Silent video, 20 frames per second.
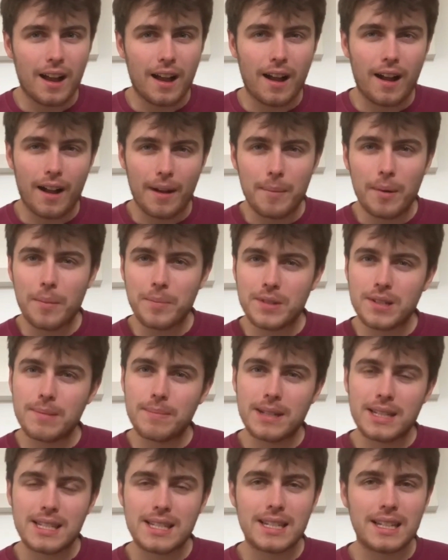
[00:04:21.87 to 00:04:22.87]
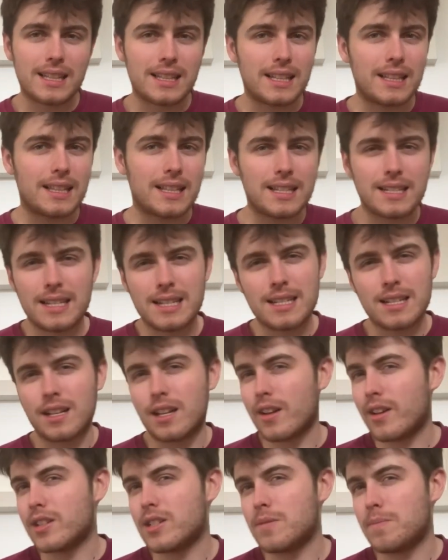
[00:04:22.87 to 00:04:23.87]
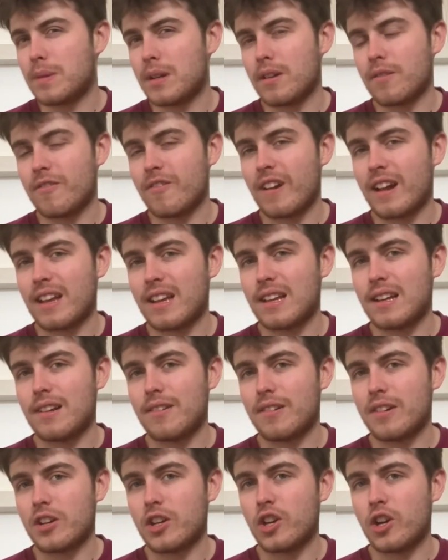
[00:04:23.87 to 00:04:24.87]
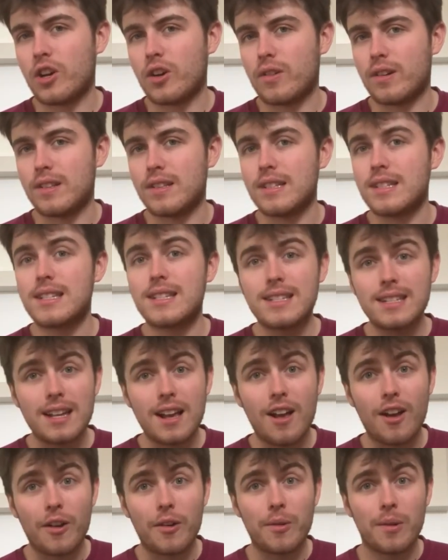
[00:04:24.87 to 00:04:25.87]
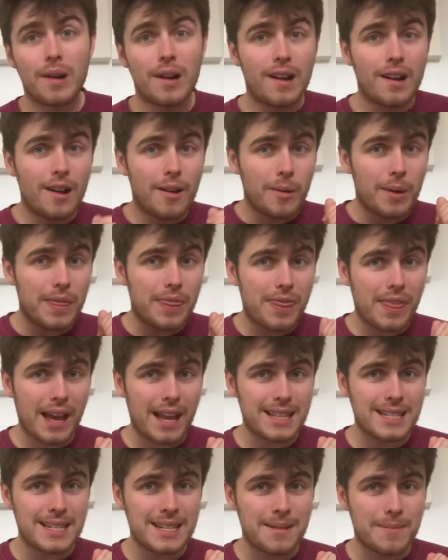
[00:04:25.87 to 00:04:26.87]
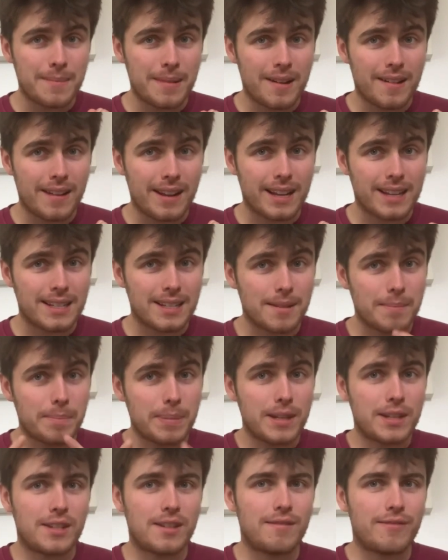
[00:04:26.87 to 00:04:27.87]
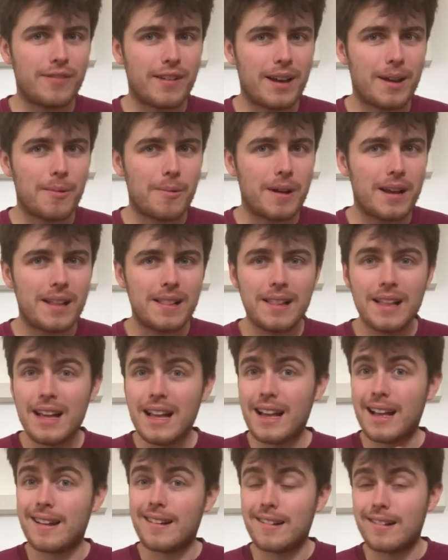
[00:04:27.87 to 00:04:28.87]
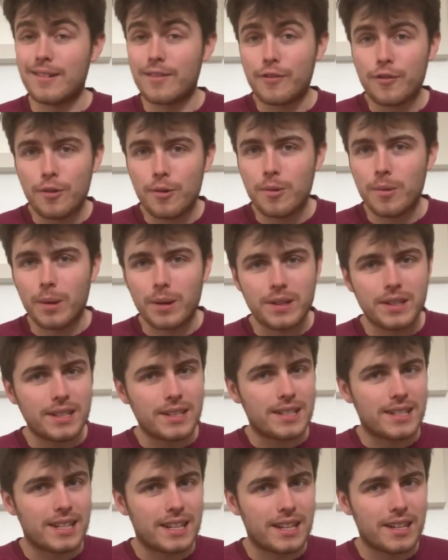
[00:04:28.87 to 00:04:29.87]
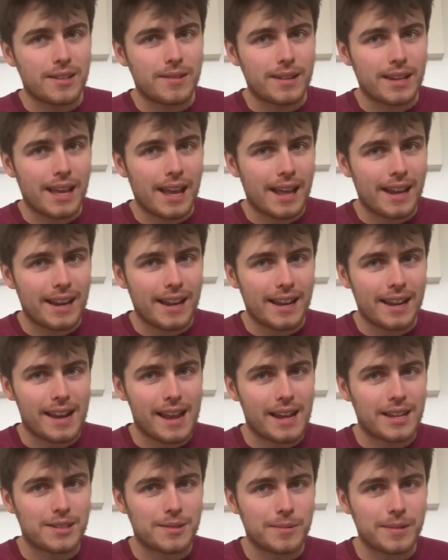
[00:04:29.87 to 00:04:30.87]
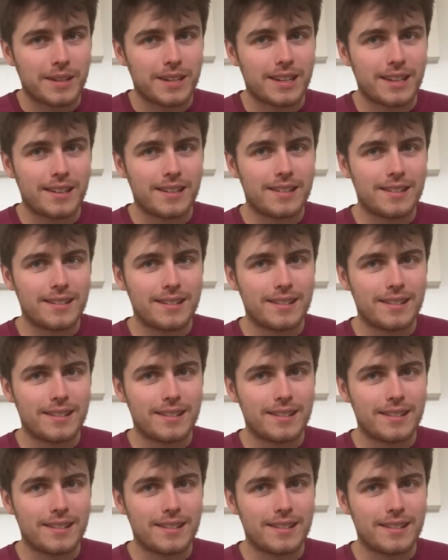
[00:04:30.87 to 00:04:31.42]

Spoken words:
I'm optimistic that this isn't going to be a regular occurrence. So with that in mind, I bid you farewell, and I look forward to seeing you again next week.